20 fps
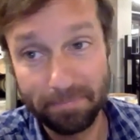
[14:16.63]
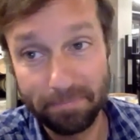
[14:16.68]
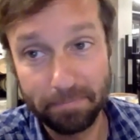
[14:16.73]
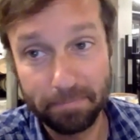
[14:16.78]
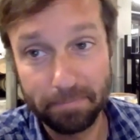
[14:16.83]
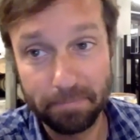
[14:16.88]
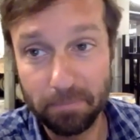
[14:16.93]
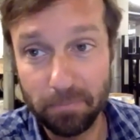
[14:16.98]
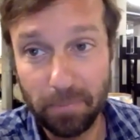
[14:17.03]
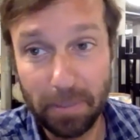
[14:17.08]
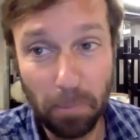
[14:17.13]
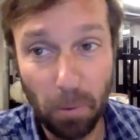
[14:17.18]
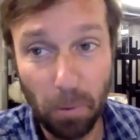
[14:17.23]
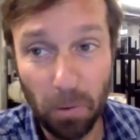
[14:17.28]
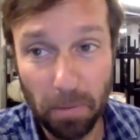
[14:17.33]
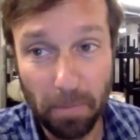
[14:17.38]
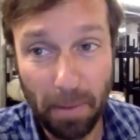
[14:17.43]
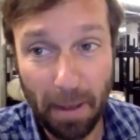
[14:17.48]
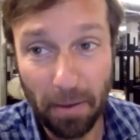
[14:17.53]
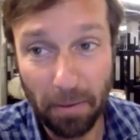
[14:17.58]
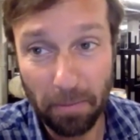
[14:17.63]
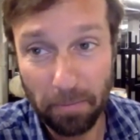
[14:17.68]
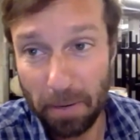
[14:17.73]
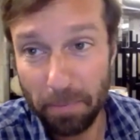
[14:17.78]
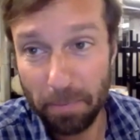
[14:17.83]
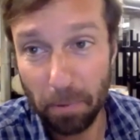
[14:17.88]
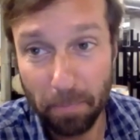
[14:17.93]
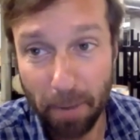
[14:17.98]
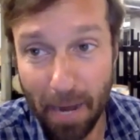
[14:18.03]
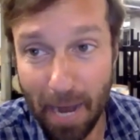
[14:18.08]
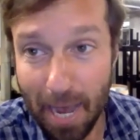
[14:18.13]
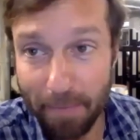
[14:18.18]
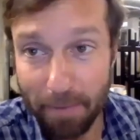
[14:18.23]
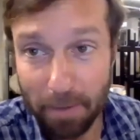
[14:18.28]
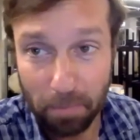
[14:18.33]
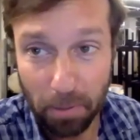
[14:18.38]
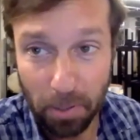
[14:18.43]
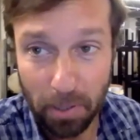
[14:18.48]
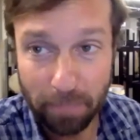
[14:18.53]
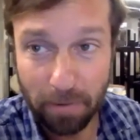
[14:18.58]
Right. We bulk them out, and people buy them and
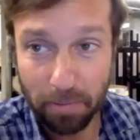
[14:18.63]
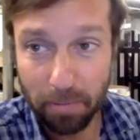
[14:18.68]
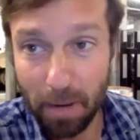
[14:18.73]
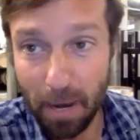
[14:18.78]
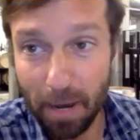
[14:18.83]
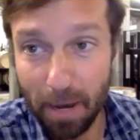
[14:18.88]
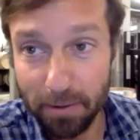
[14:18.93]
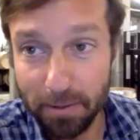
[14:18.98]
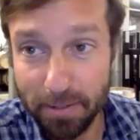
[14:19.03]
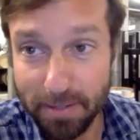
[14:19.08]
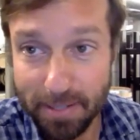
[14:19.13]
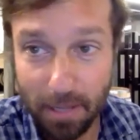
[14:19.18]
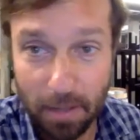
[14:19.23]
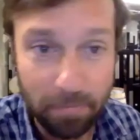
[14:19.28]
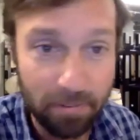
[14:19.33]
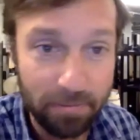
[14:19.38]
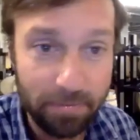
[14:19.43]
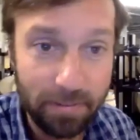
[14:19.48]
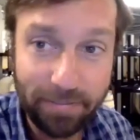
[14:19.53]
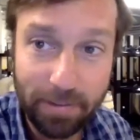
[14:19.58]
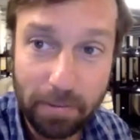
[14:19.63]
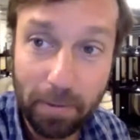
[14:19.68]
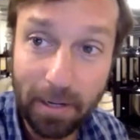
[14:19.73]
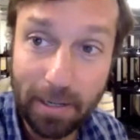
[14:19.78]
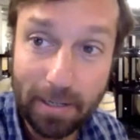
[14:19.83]
put them in a bottle and sell them for $50.